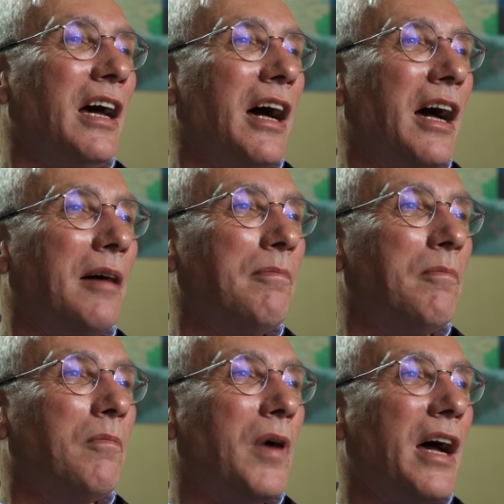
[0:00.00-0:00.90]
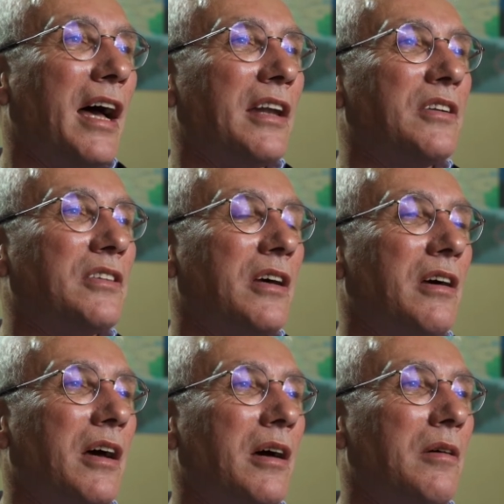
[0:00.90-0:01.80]
Um, and
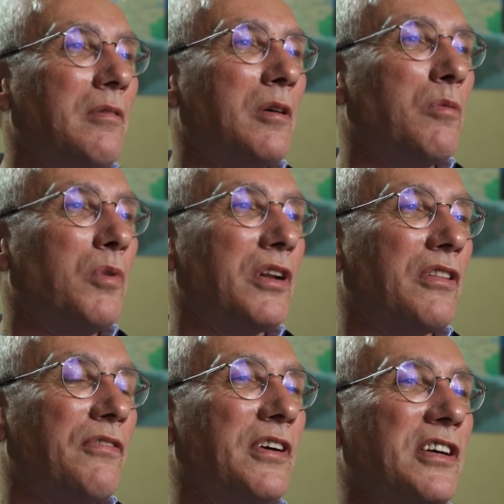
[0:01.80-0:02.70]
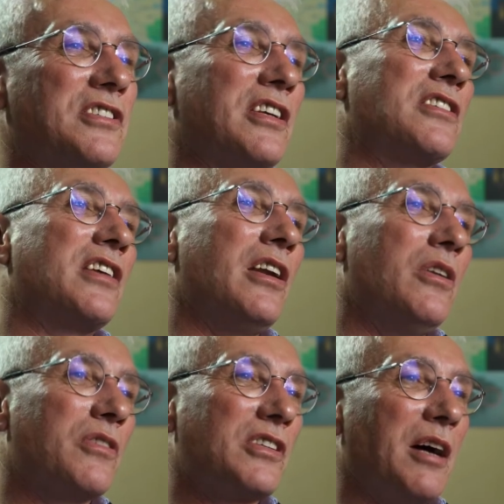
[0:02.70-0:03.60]
uh, one of the first things he
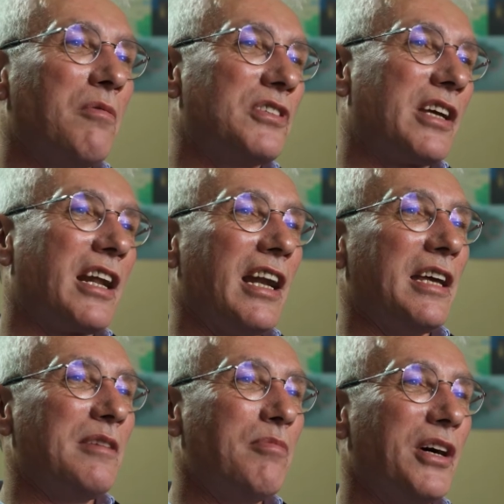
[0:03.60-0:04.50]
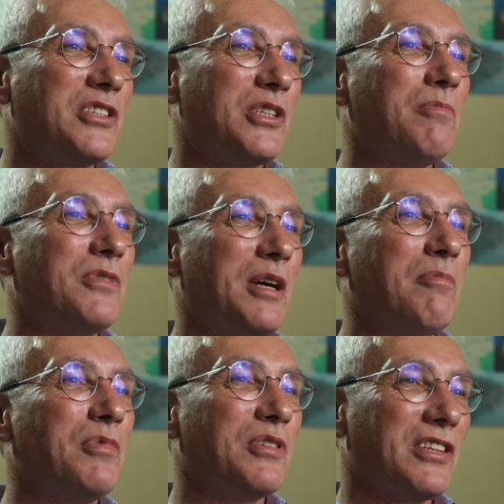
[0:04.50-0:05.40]
looked at was a claim by Jim
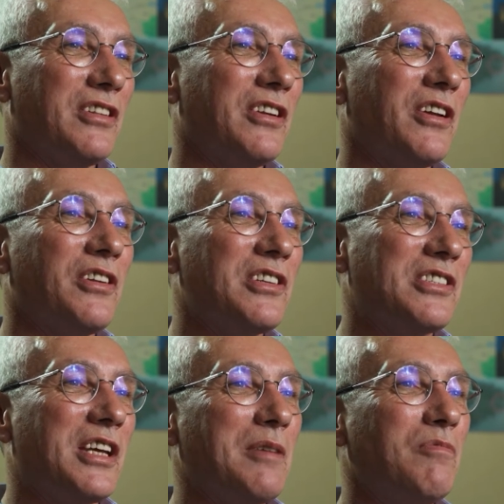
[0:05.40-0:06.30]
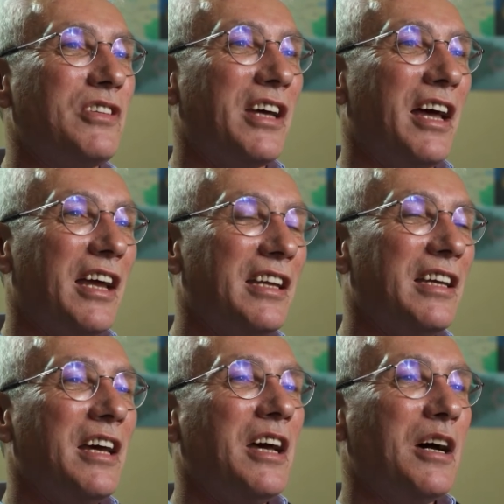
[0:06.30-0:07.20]
Templeton that on the same day,
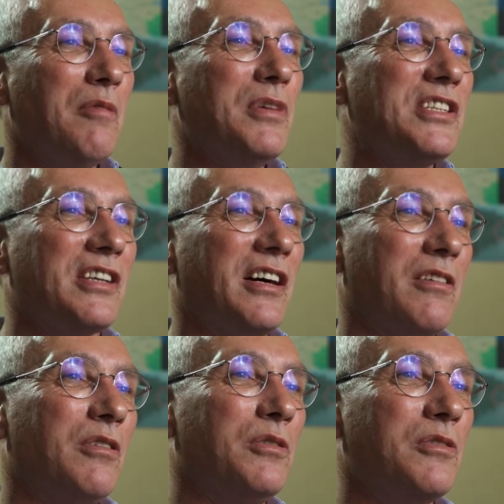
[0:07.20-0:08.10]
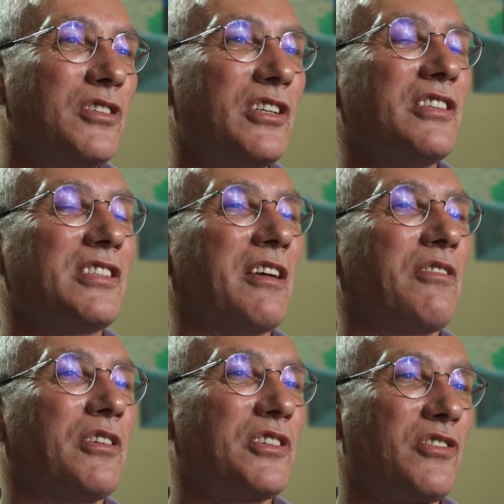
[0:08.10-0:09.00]
a missile launch in
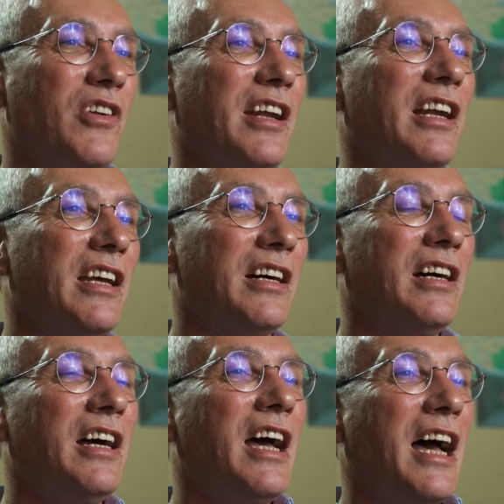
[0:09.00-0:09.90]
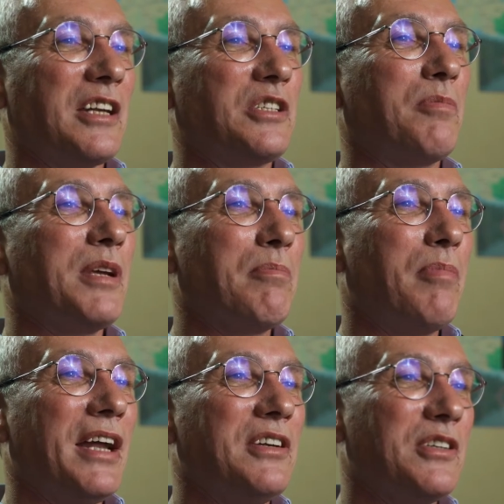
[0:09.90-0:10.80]
South Australia had to be
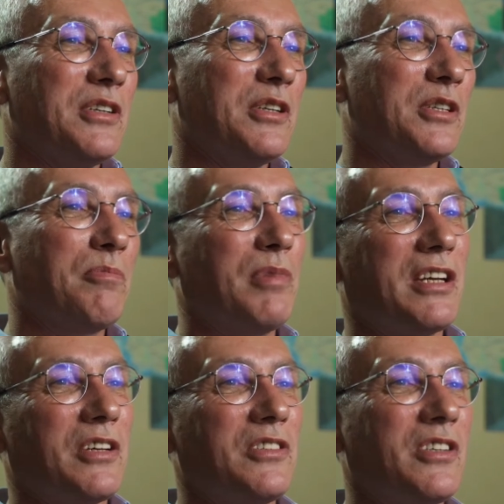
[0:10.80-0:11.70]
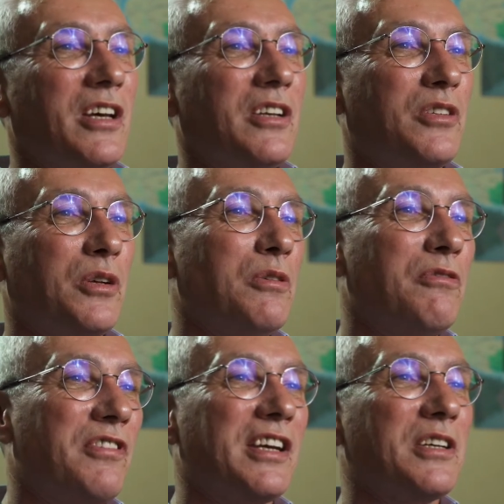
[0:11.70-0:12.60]
abandoned because two
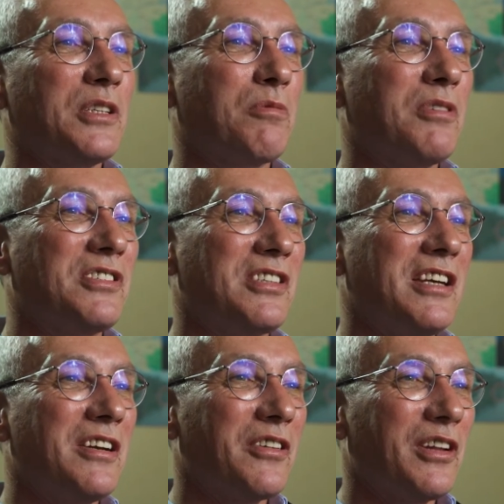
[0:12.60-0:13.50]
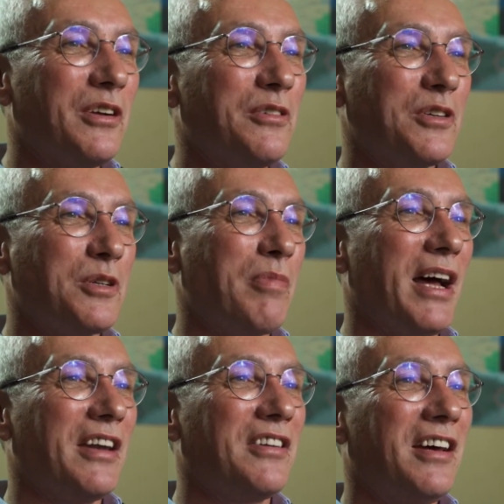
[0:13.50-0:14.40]
figures were seen on the launch pad.